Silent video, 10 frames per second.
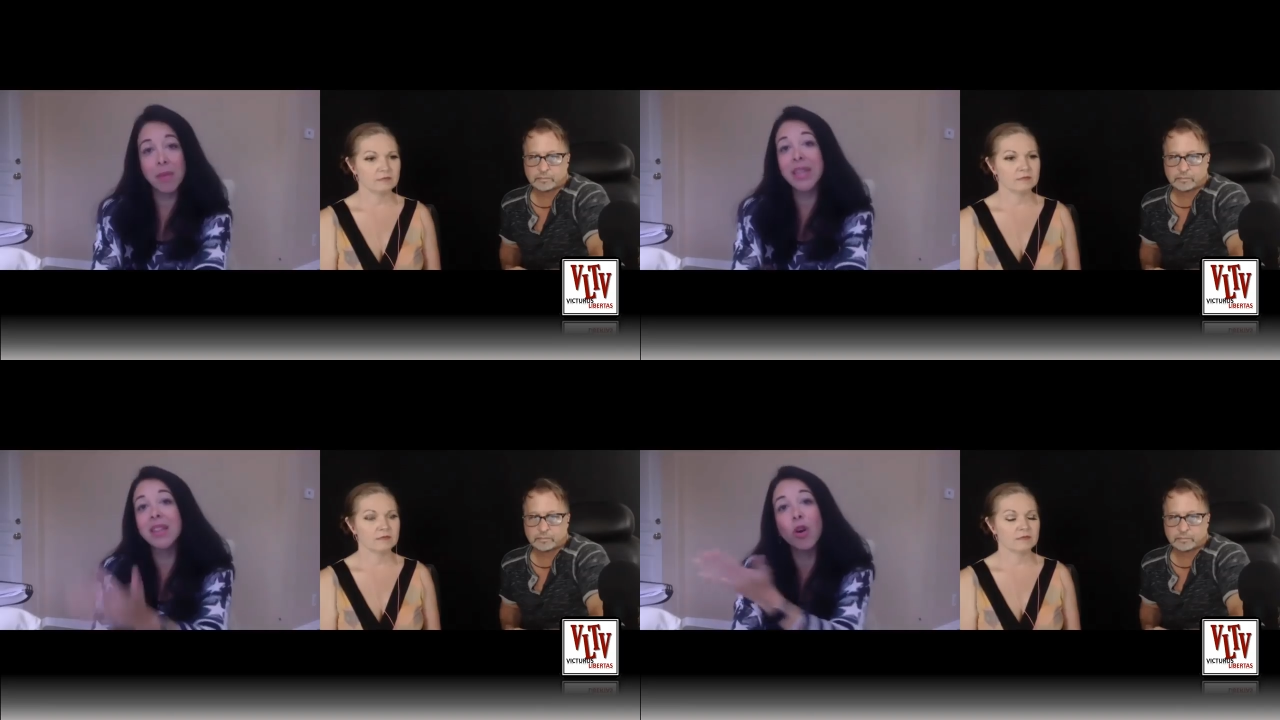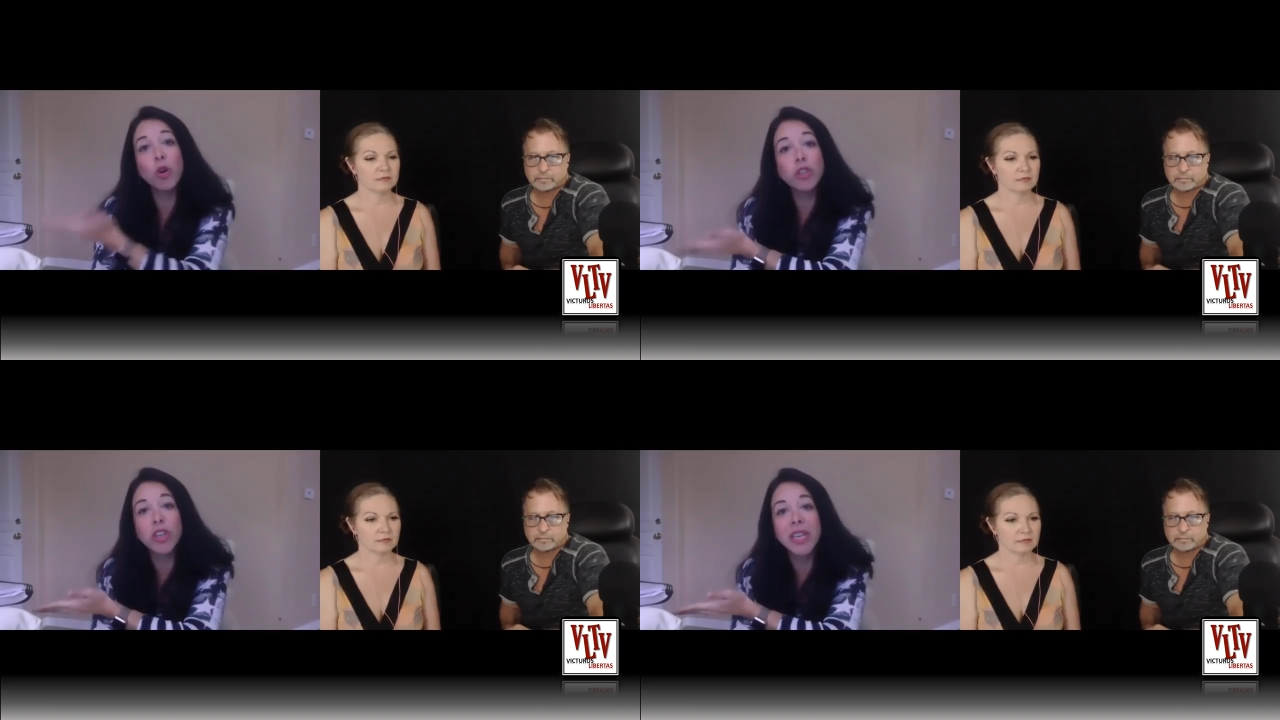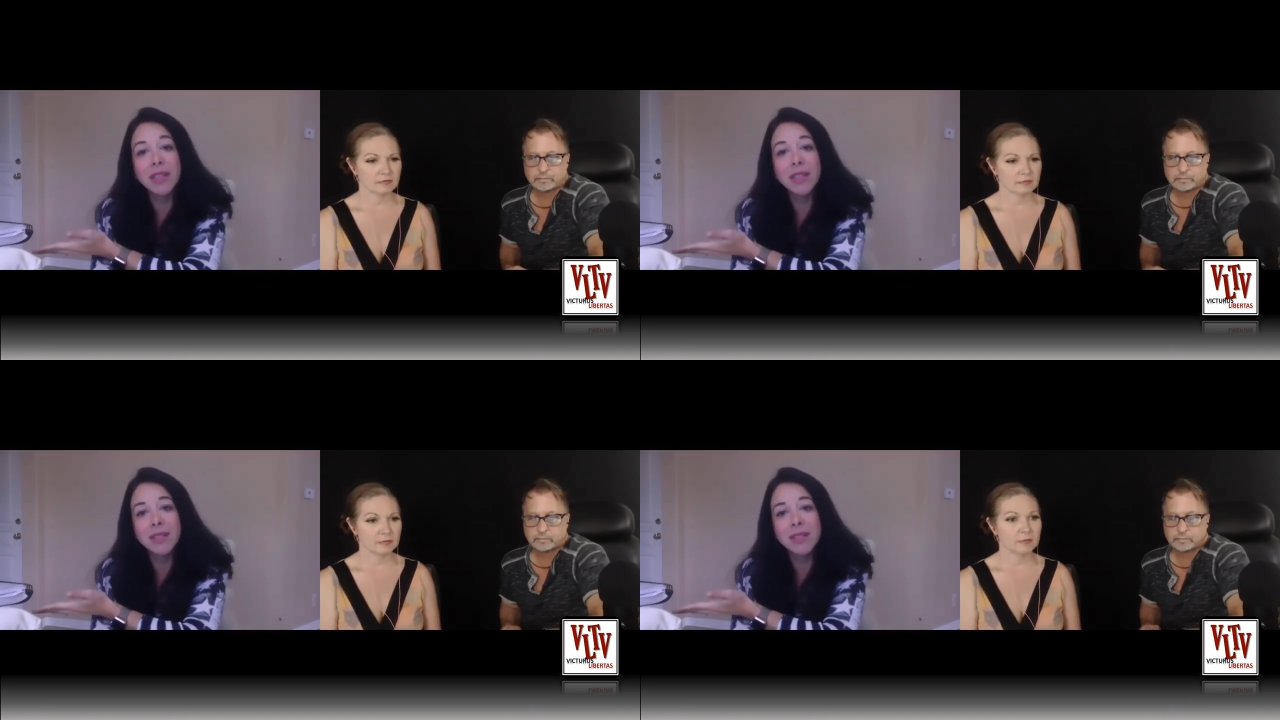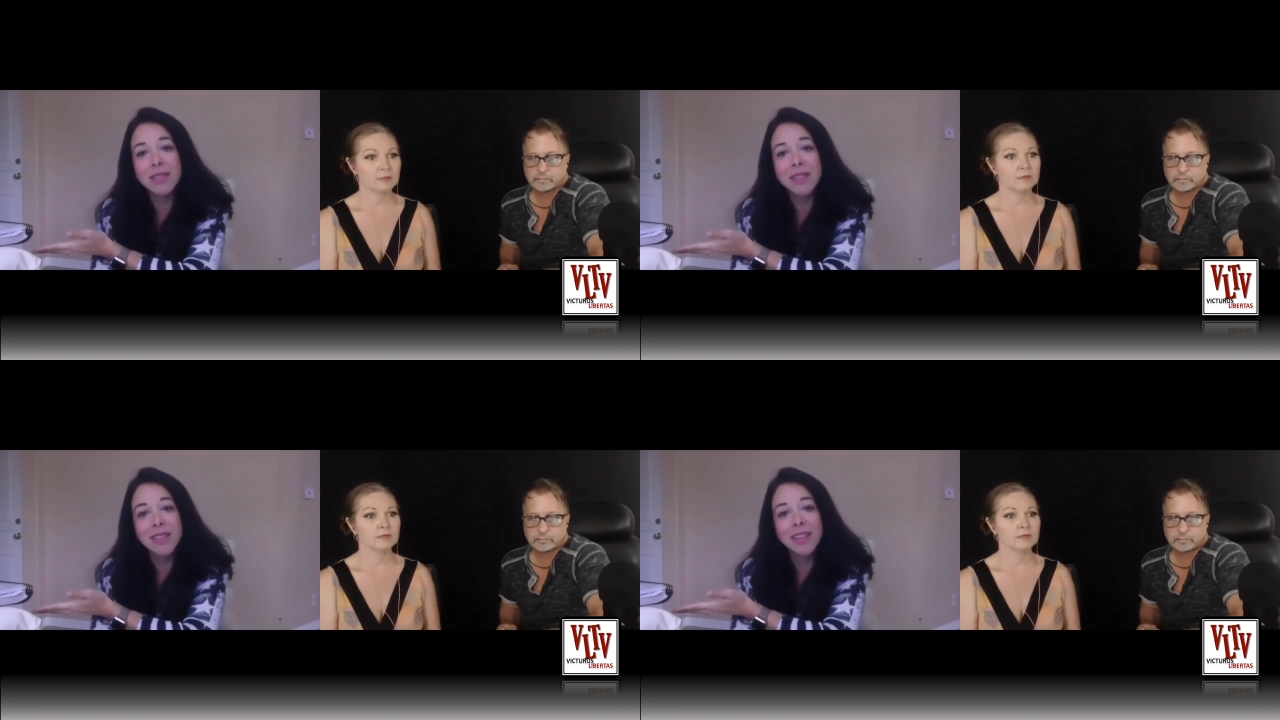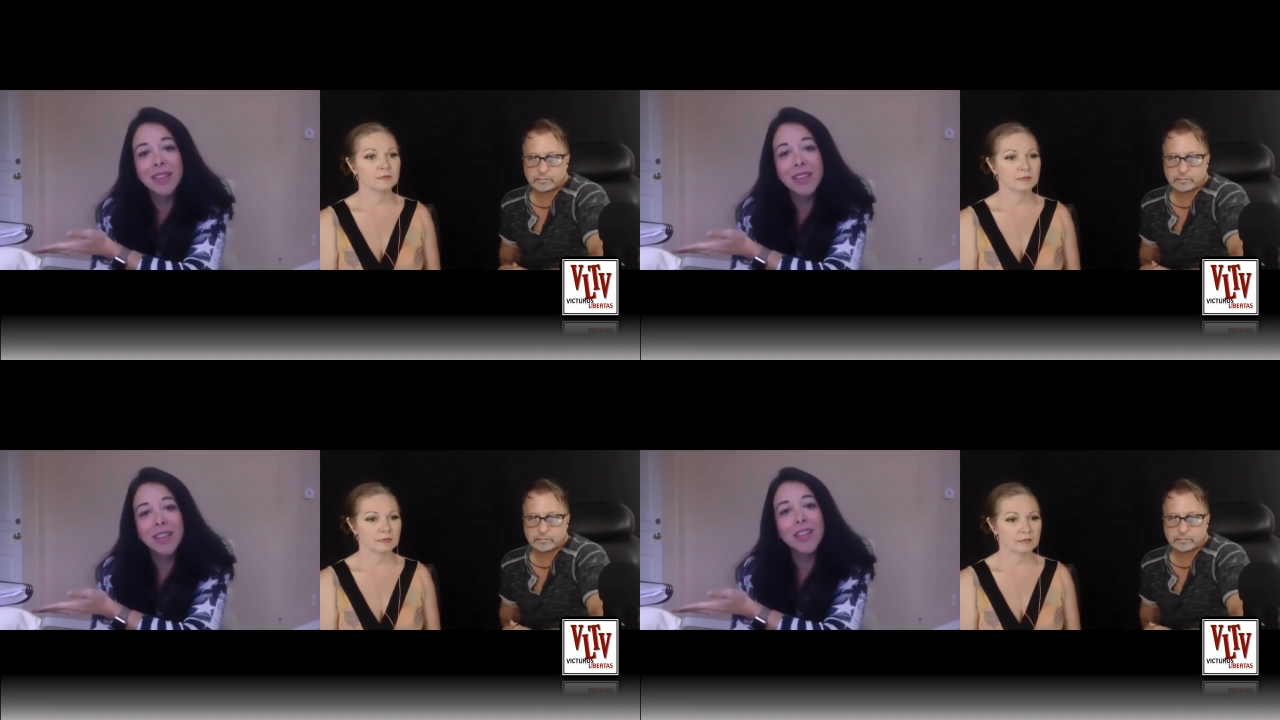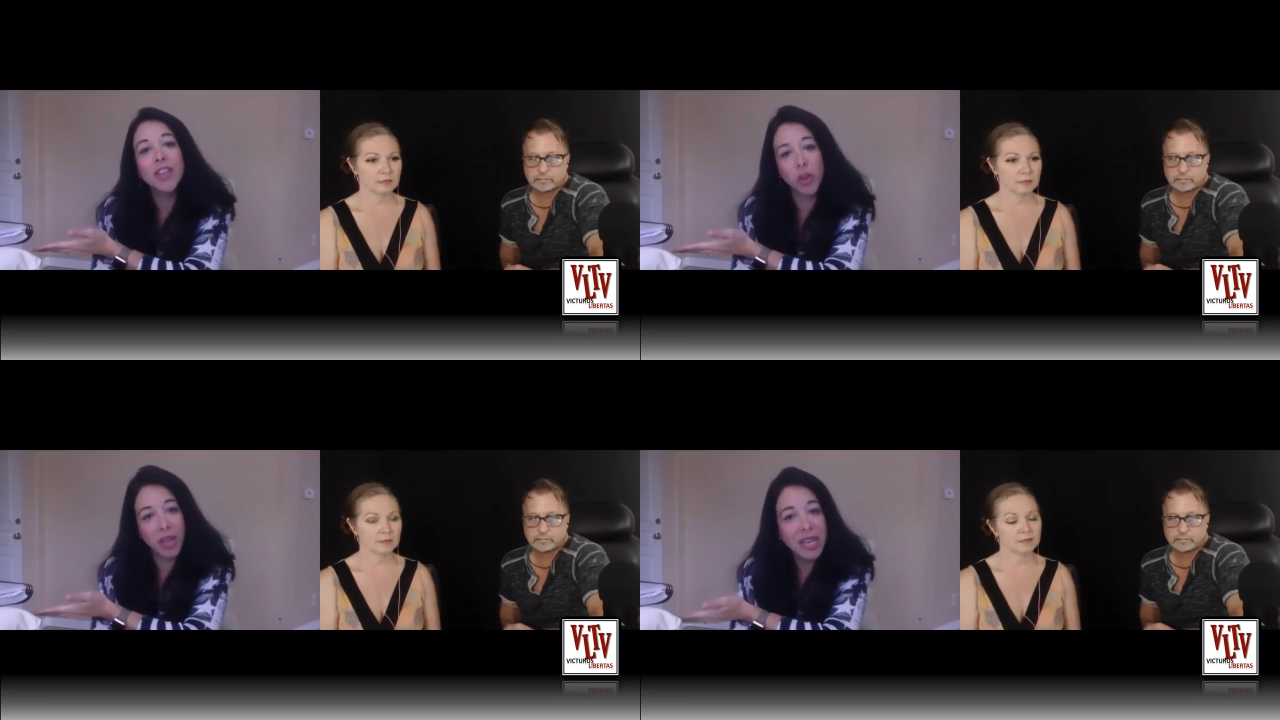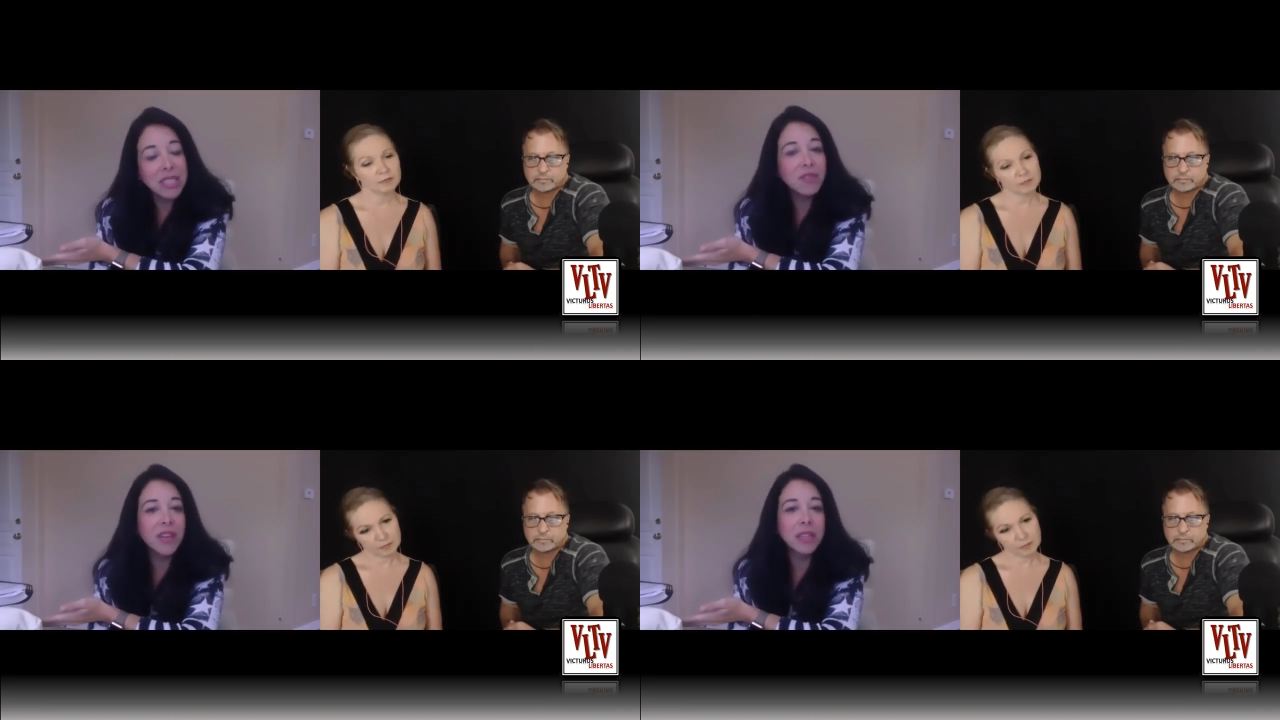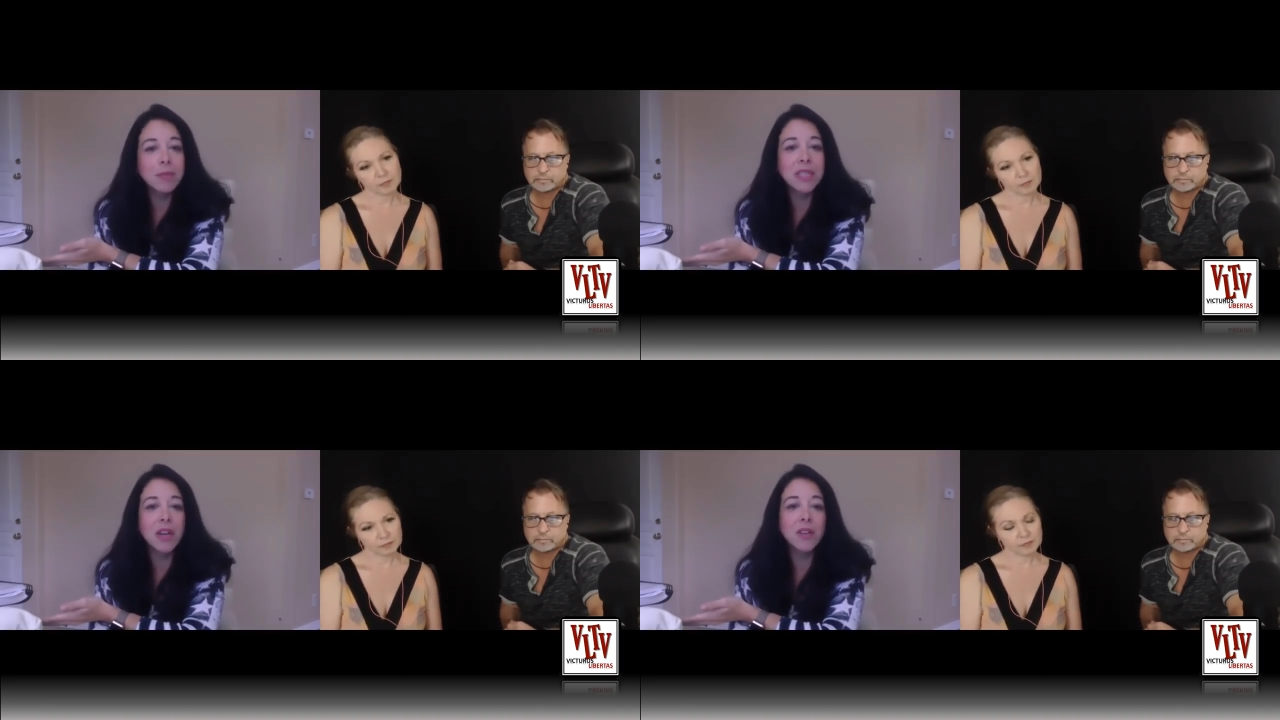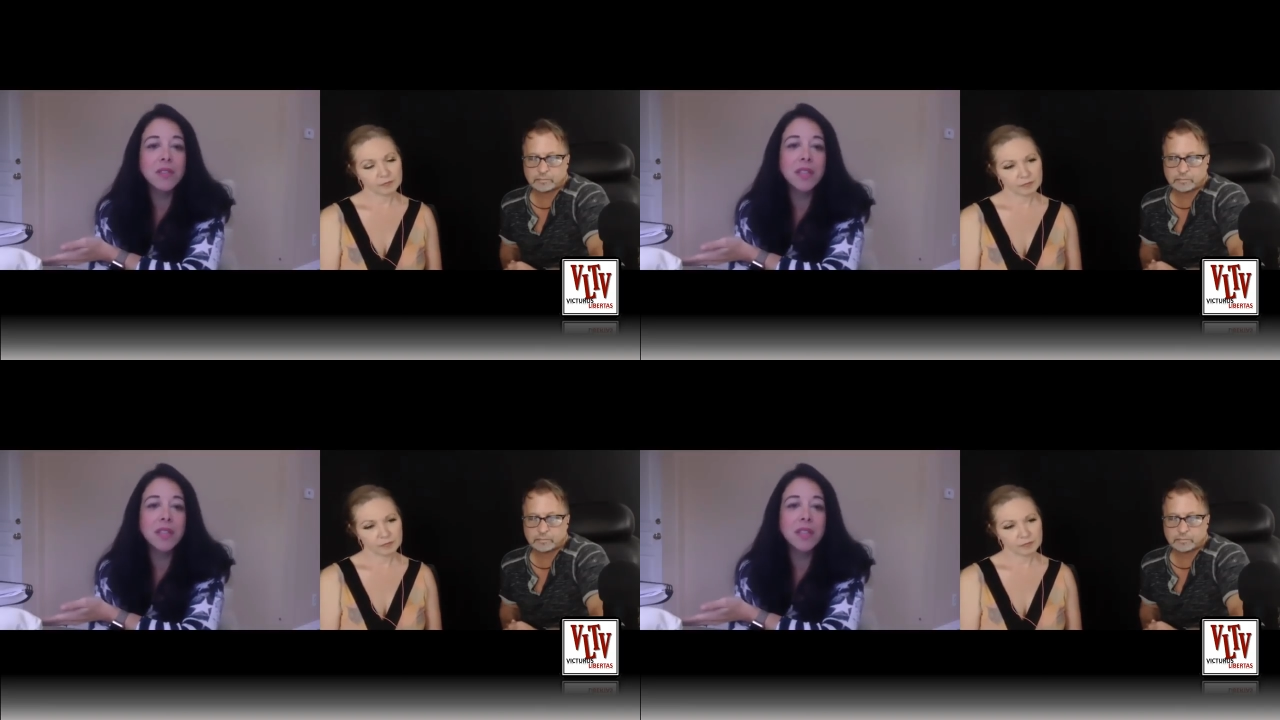Speaker 1: the older kids, you know, they can defend themselves.